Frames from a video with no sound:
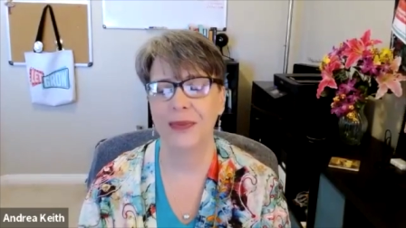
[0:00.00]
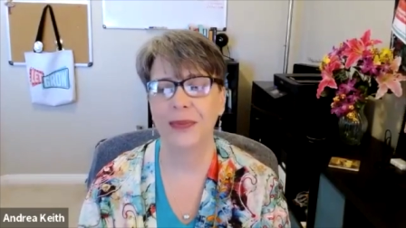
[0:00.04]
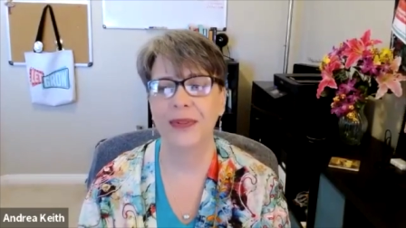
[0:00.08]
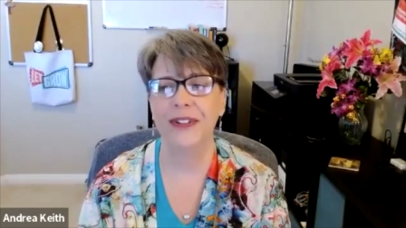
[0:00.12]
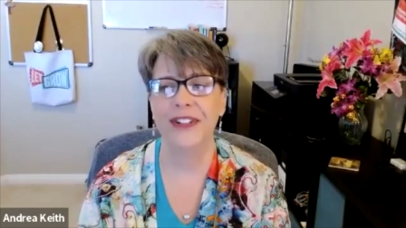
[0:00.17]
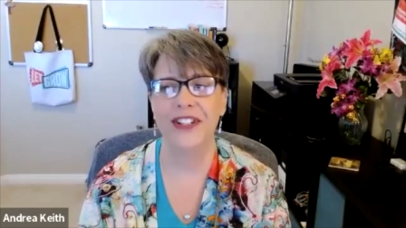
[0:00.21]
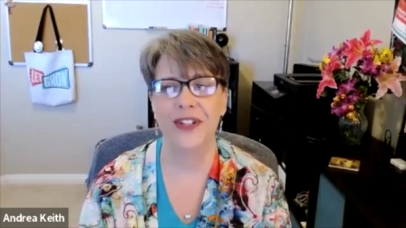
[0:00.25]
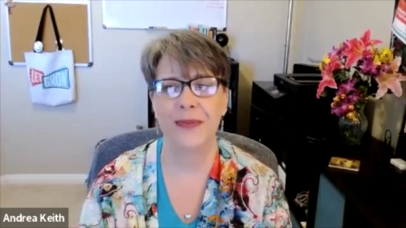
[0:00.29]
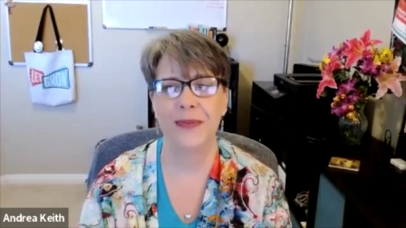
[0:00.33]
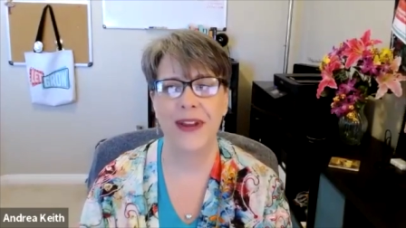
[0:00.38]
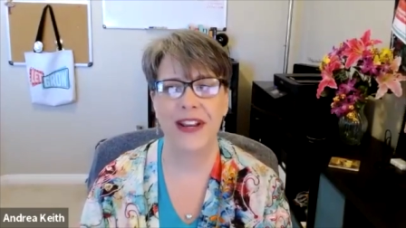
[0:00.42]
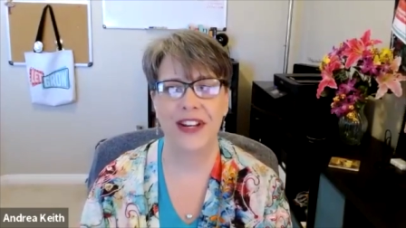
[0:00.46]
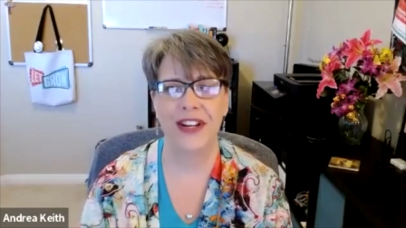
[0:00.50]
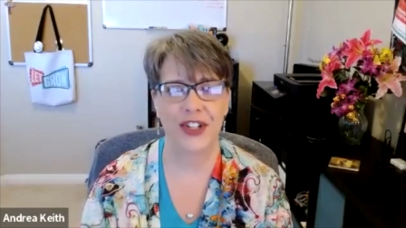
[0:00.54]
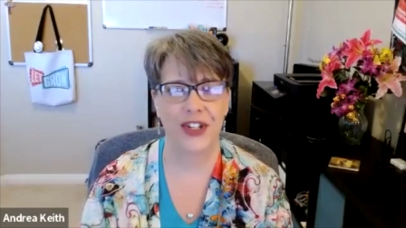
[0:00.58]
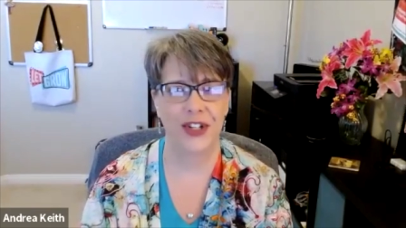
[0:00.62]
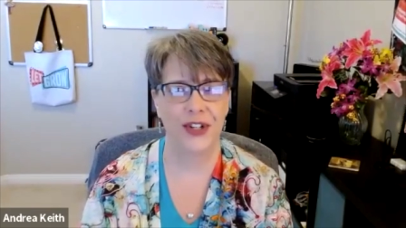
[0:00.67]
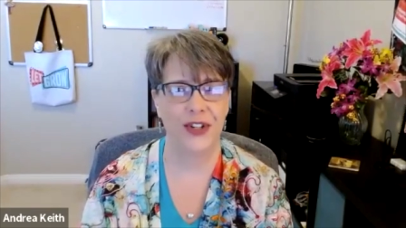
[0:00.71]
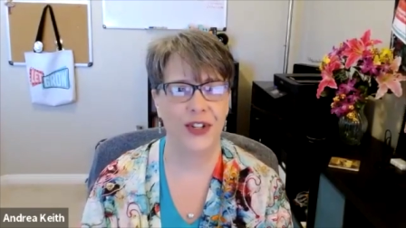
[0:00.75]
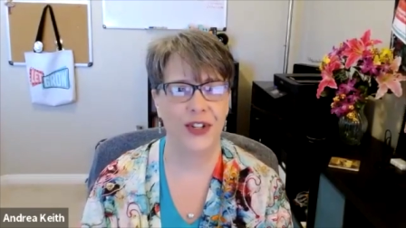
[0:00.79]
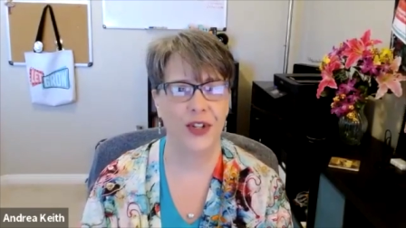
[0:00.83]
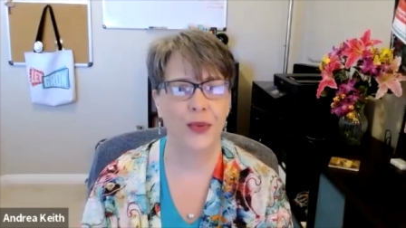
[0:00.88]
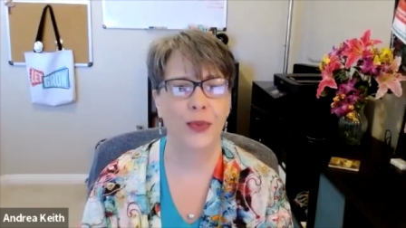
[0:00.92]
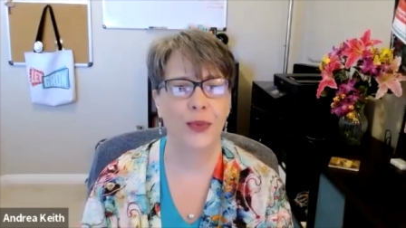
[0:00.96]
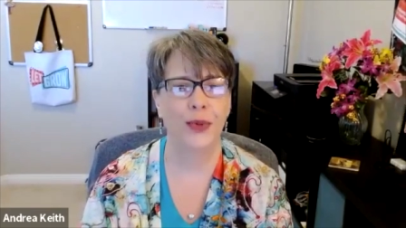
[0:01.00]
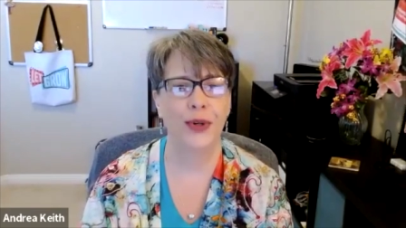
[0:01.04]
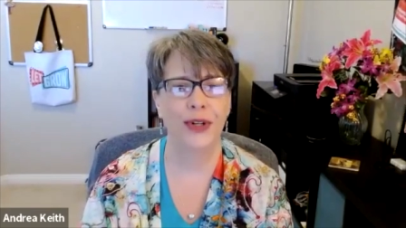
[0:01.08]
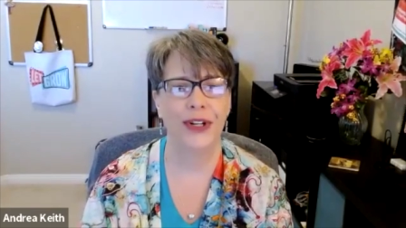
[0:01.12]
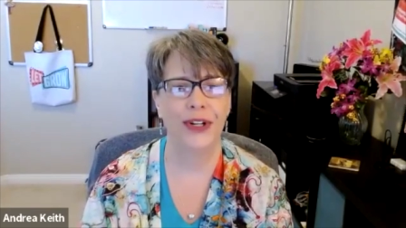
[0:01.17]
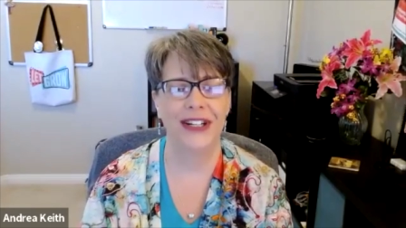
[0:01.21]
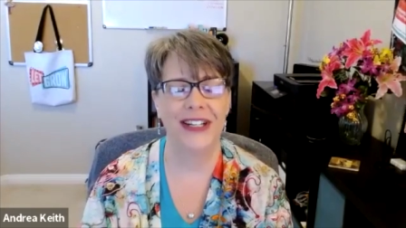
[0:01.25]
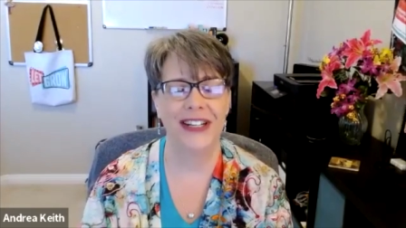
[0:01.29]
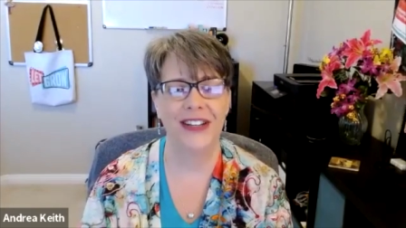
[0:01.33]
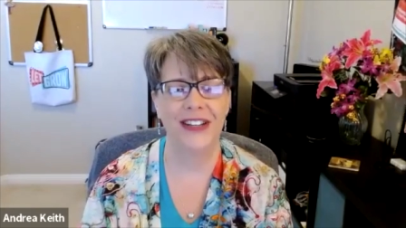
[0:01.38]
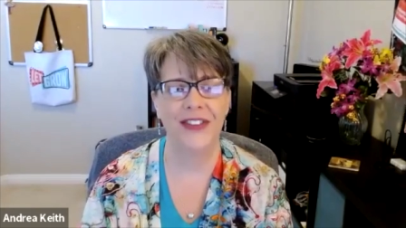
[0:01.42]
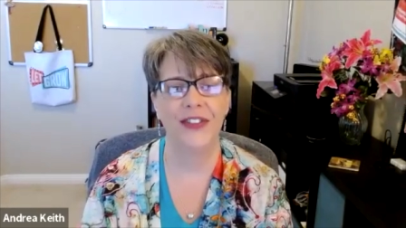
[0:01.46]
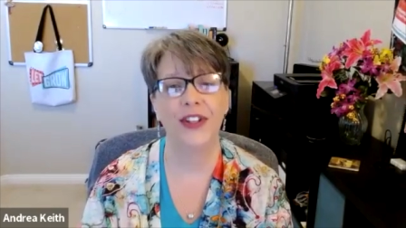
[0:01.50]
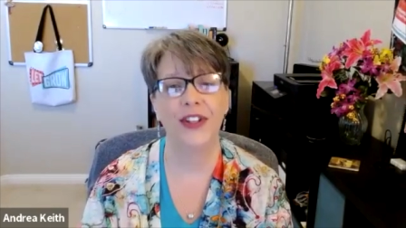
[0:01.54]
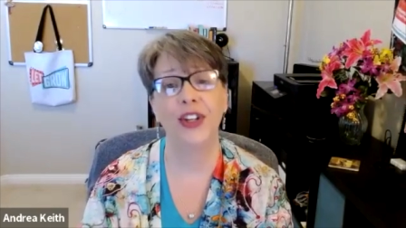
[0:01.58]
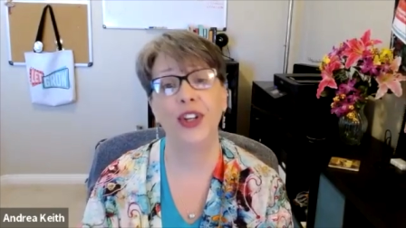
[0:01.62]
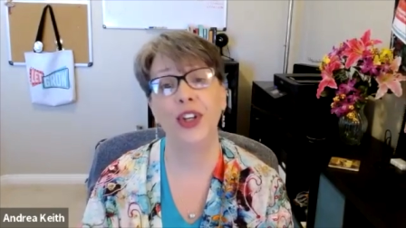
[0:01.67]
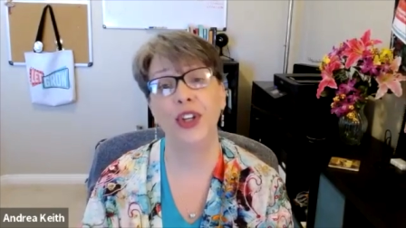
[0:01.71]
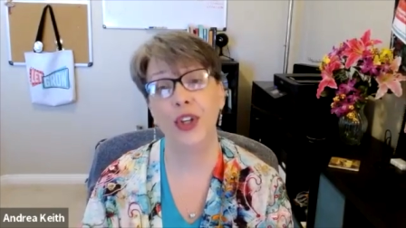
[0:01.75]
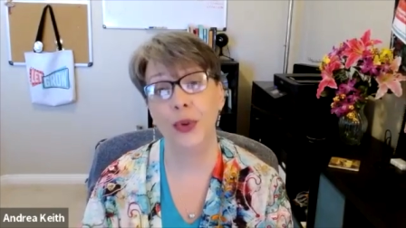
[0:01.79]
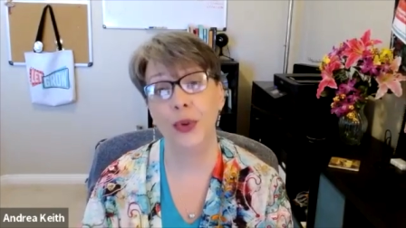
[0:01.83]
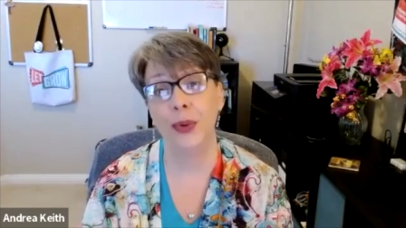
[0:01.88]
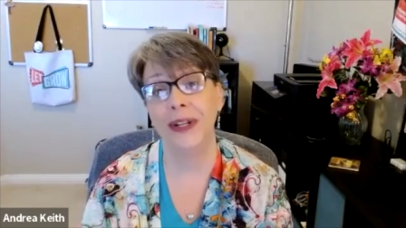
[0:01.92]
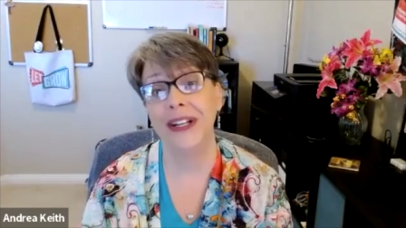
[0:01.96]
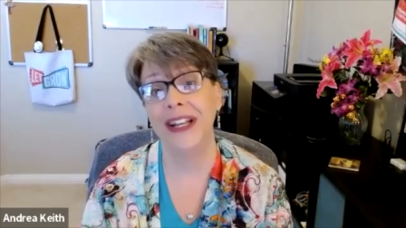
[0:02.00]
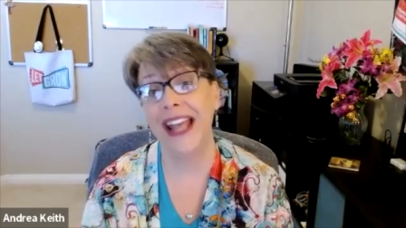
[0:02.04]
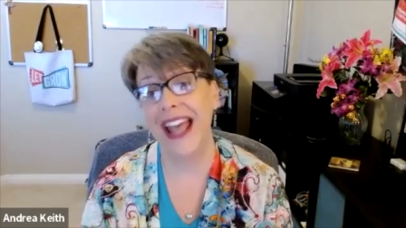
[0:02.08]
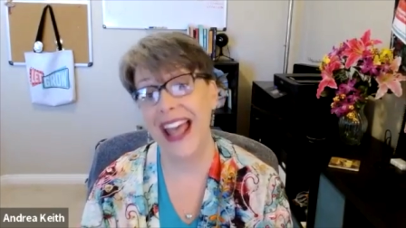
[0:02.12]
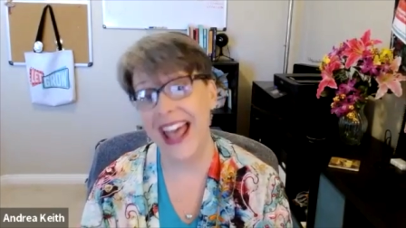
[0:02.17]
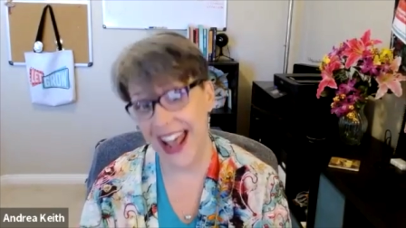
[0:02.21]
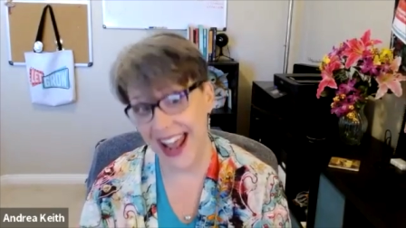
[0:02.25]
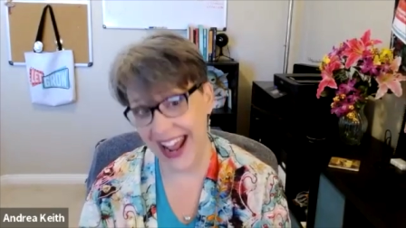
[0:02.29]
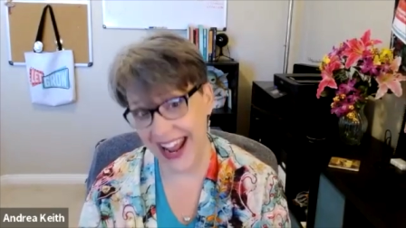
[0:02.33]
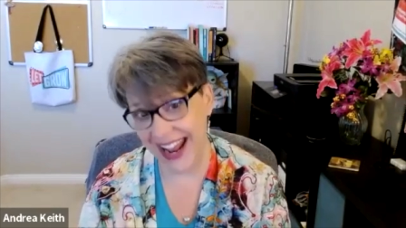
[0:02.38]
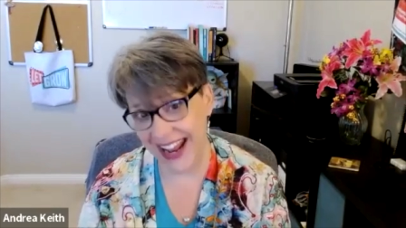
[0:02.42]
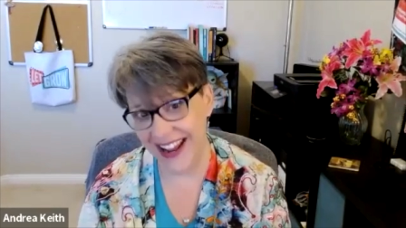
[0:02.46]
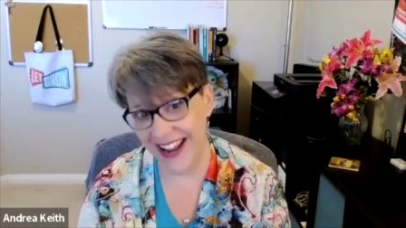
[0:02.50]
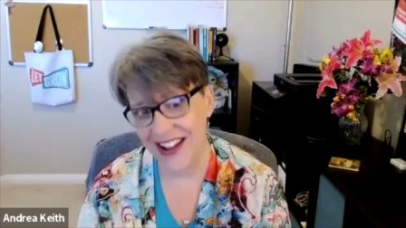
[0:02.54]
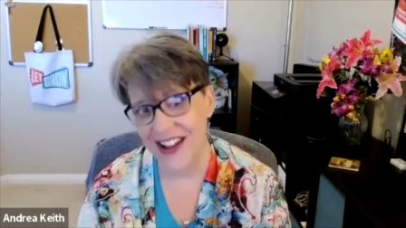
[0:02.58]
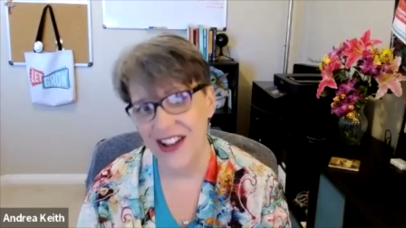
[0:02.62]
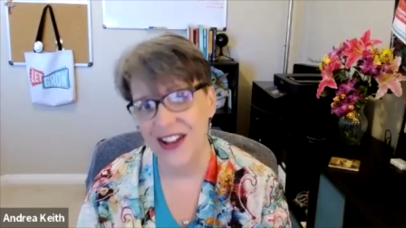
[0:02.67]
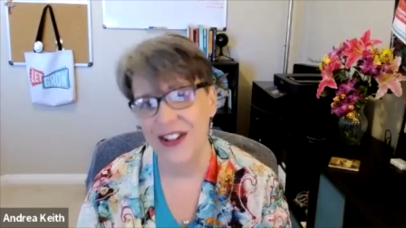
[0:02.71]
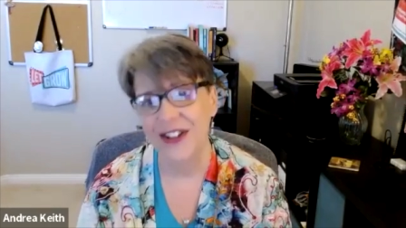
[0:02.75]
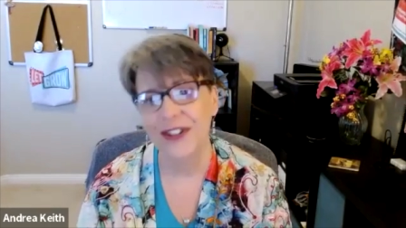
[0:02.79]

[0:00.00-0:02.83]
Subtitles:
please make sure you put it in the Q&A